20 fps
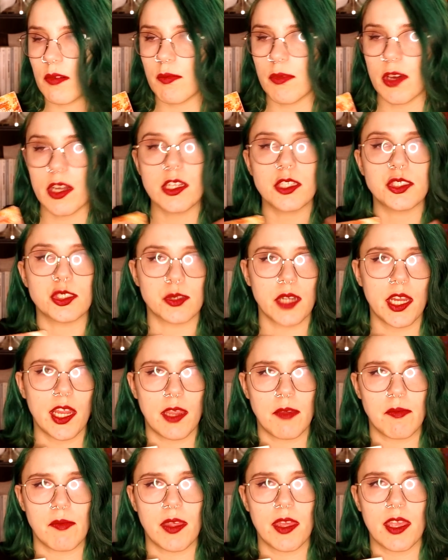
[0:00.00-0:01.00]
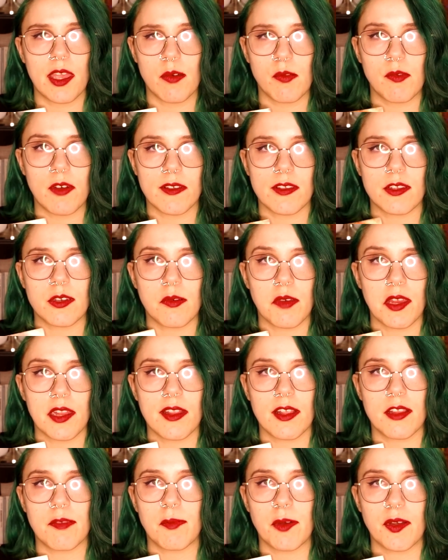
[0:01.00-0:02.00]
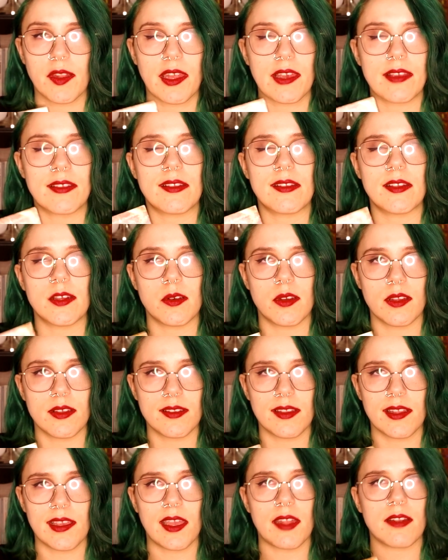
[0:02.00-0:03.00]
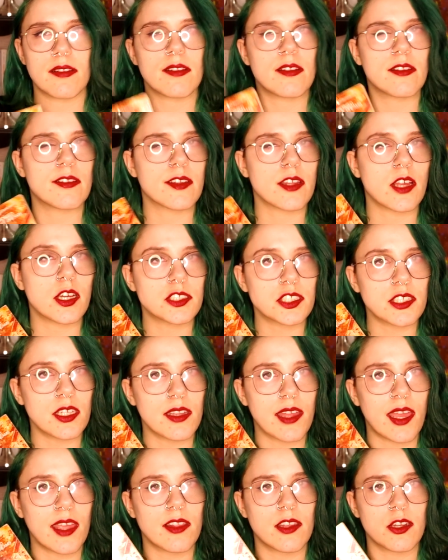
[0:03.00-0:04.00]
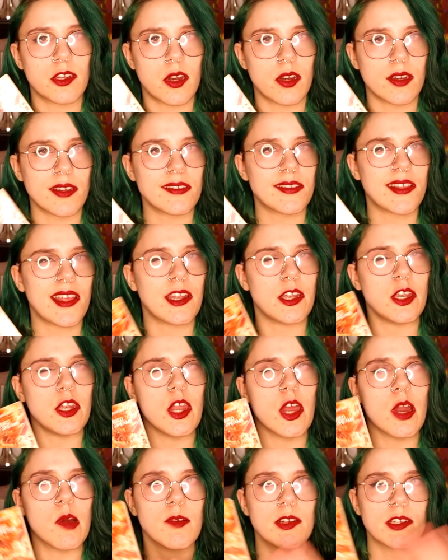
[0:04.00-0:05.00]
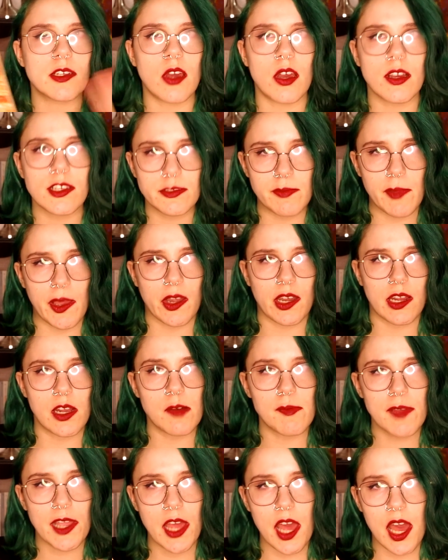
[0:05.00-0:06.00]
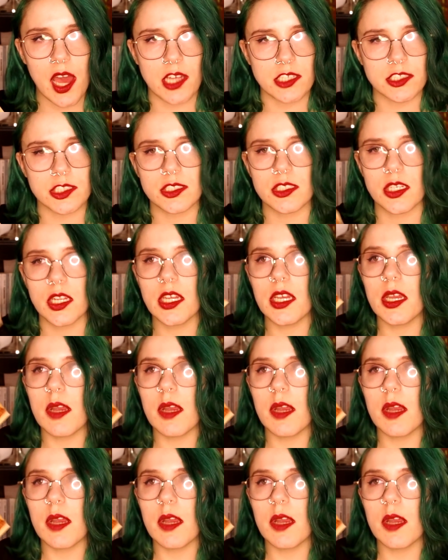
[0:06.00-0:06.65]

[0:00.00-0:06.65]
What a dream it was to read this book. Like, seriously, it's such a light in the darkness and no one talks about it. Oh my gosh.